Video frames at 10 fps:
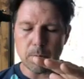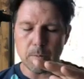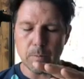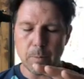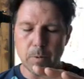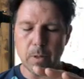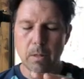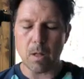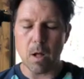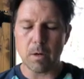Remember, the
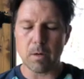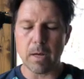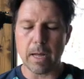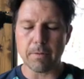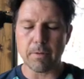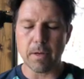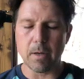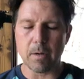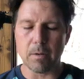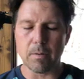longer
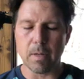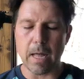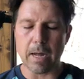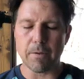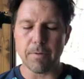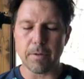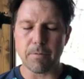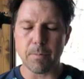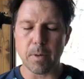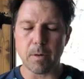exhale activates
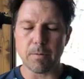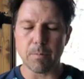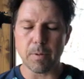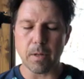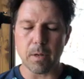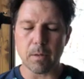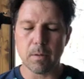the parasympathetic.